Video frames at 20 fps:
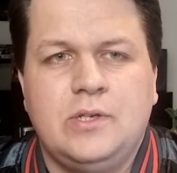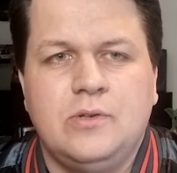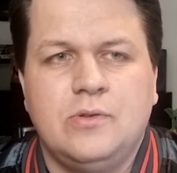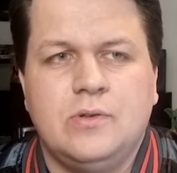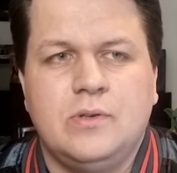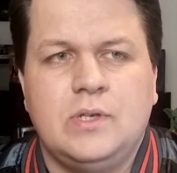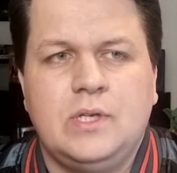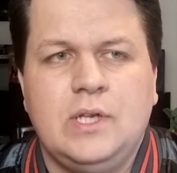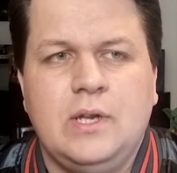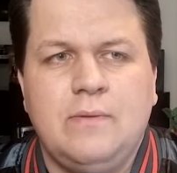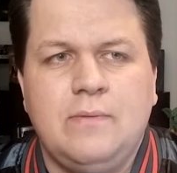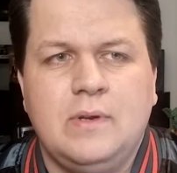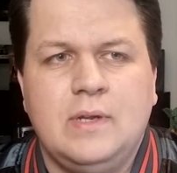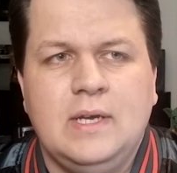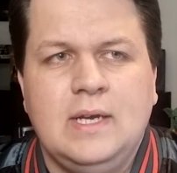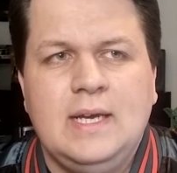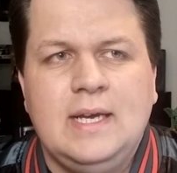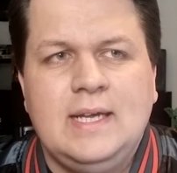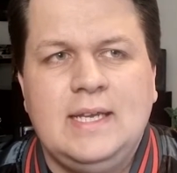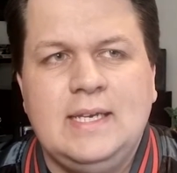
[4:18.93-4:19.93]
You don't
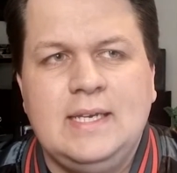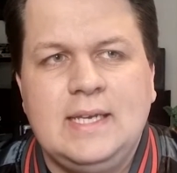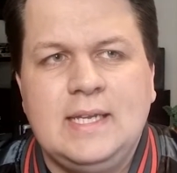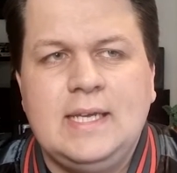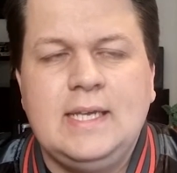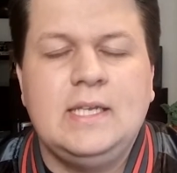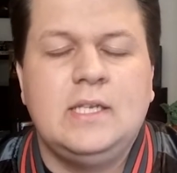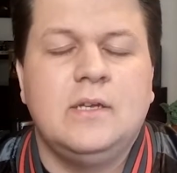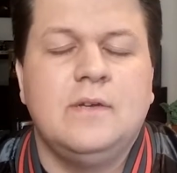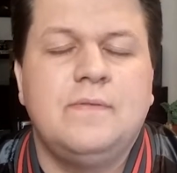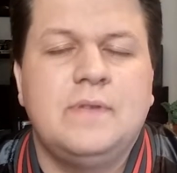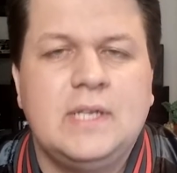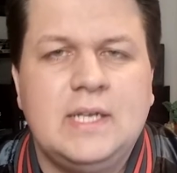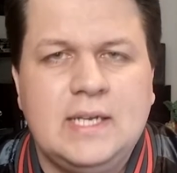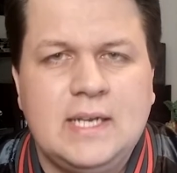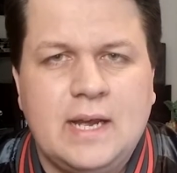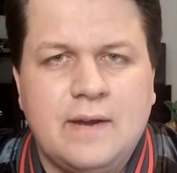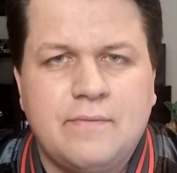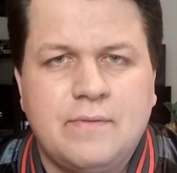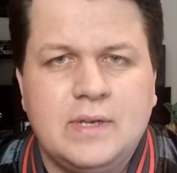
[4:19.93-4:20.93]
need to have
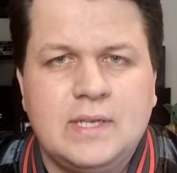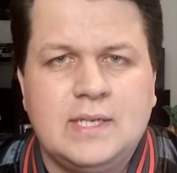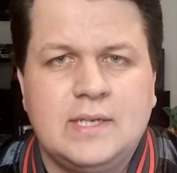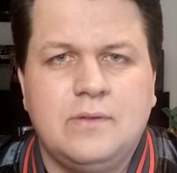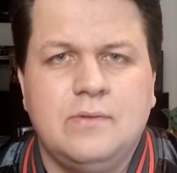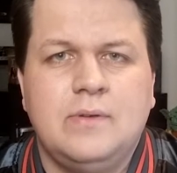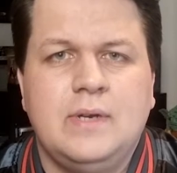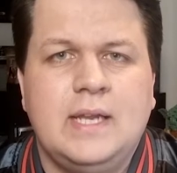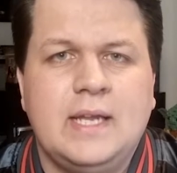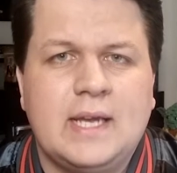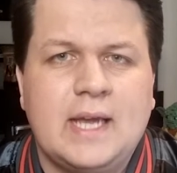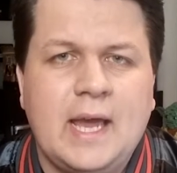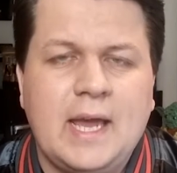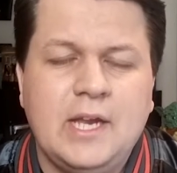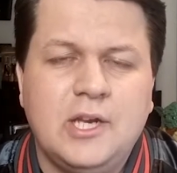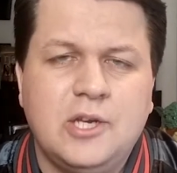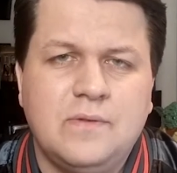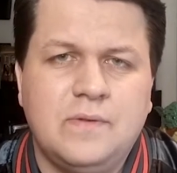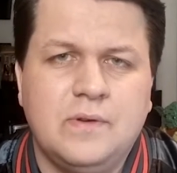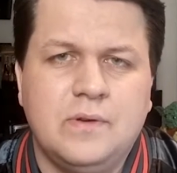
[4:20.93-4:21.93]
seen every single Nick
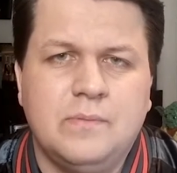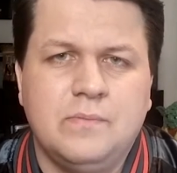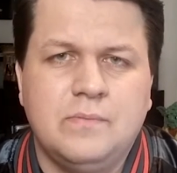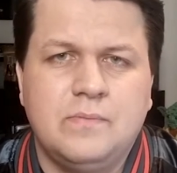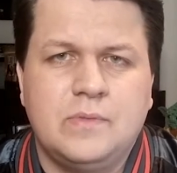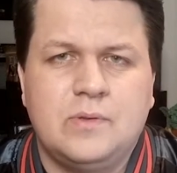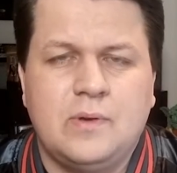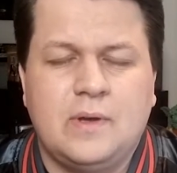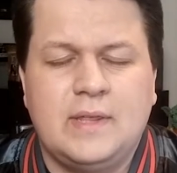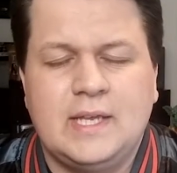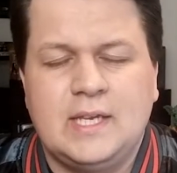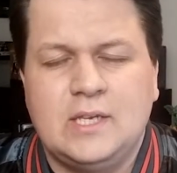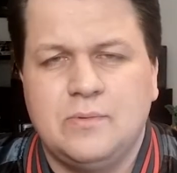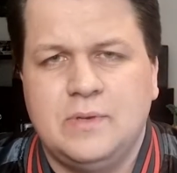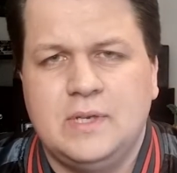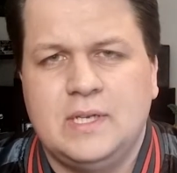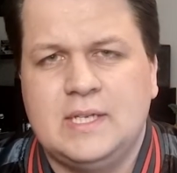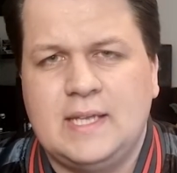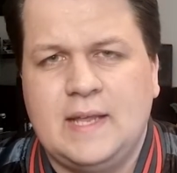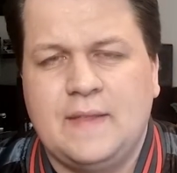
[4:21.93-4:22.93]
Cage film to, I think, to
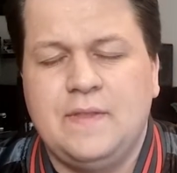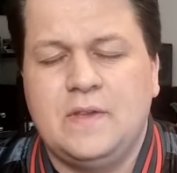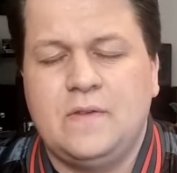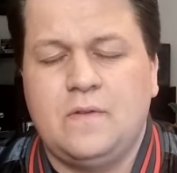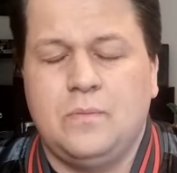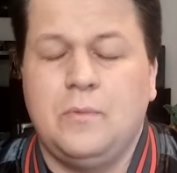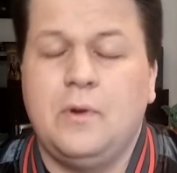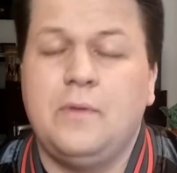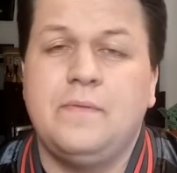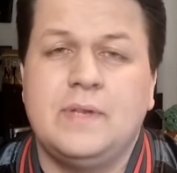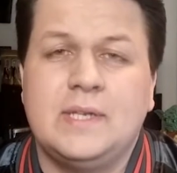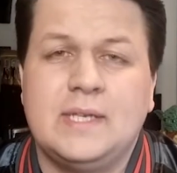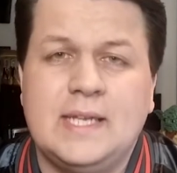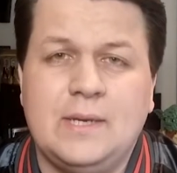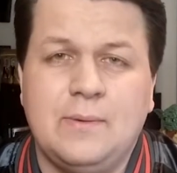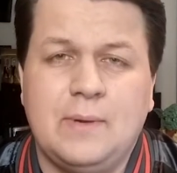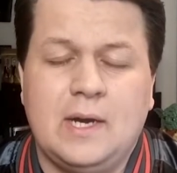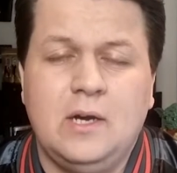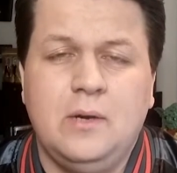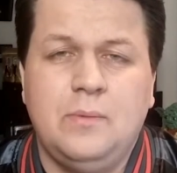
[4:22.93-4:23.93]
understand this film. Obviously,
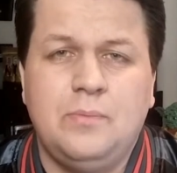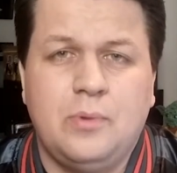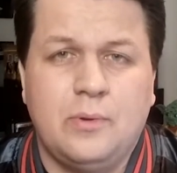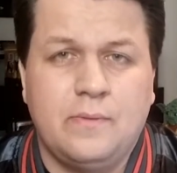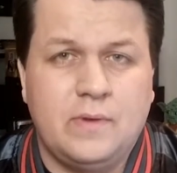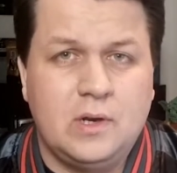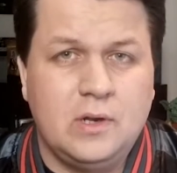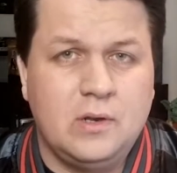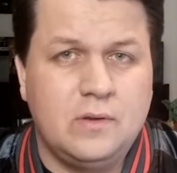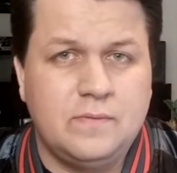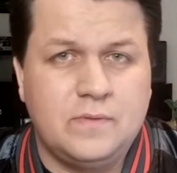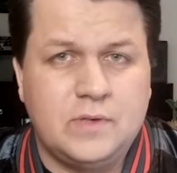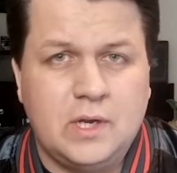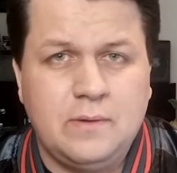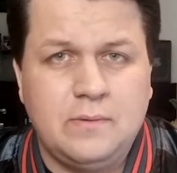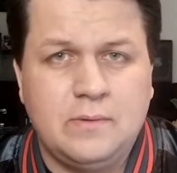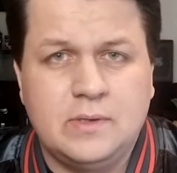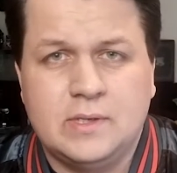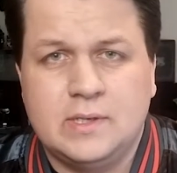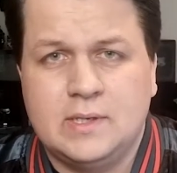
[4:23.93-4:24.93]
it will help with a lot of
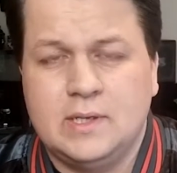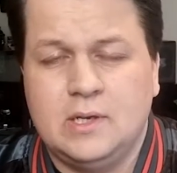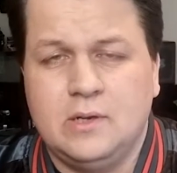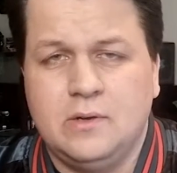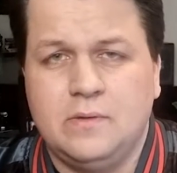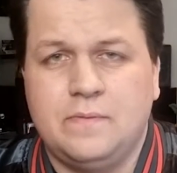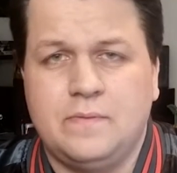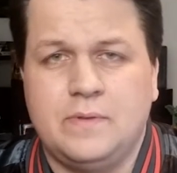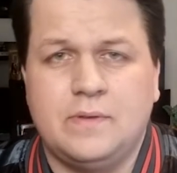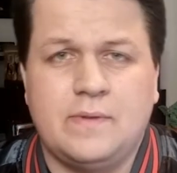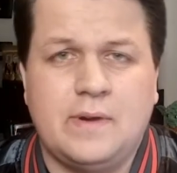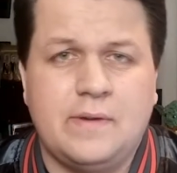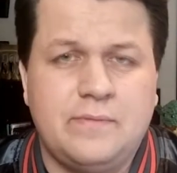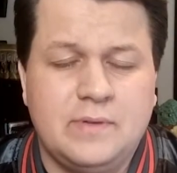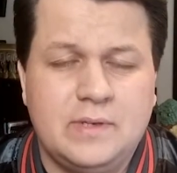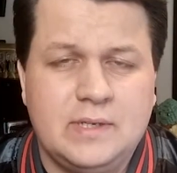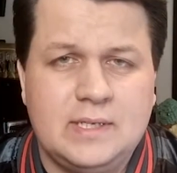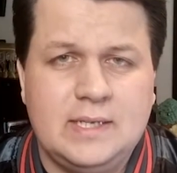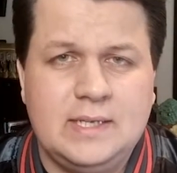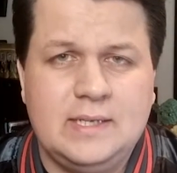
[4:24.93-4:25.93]
jokes, a lot of the
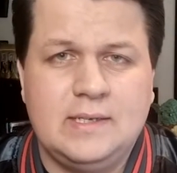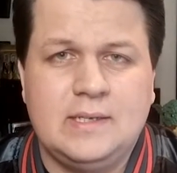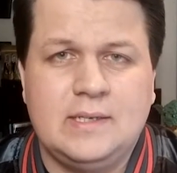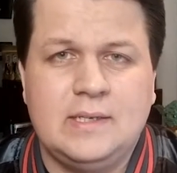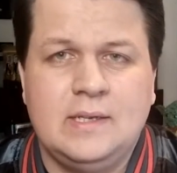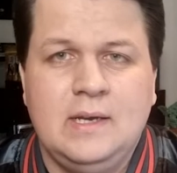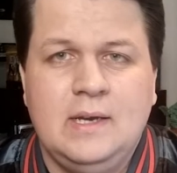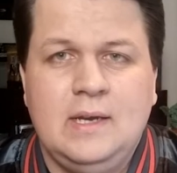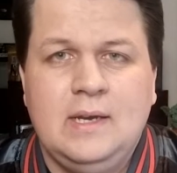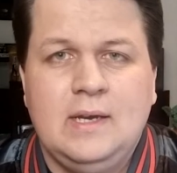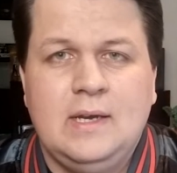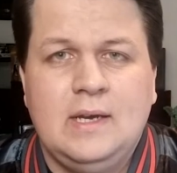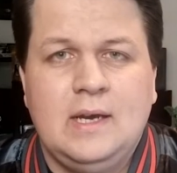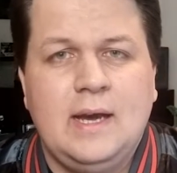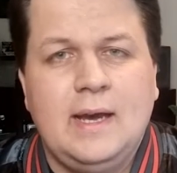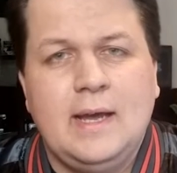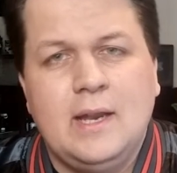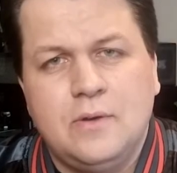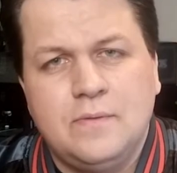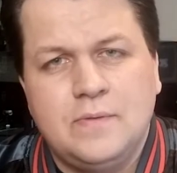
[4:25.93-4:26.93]
references,
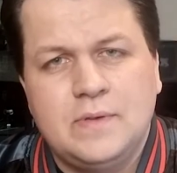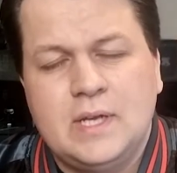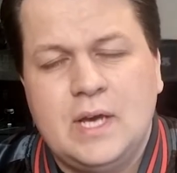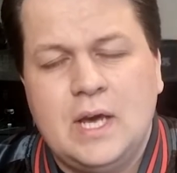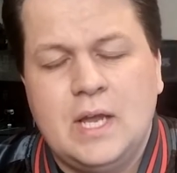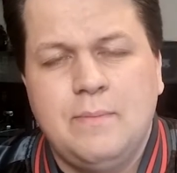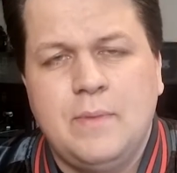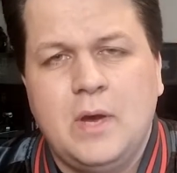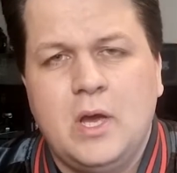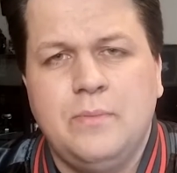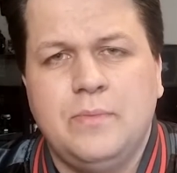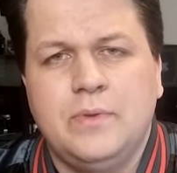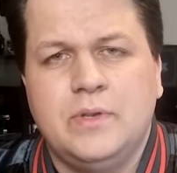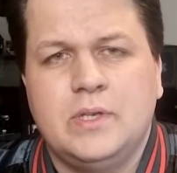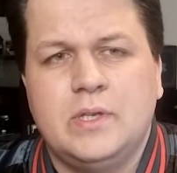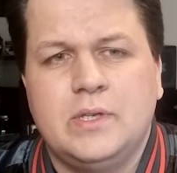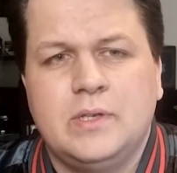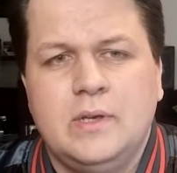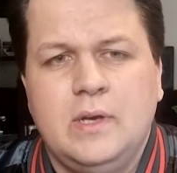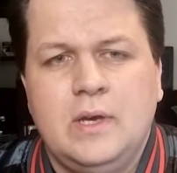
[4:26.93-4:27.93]
a lot of certain
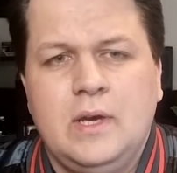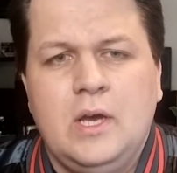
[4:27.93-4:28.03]
moments.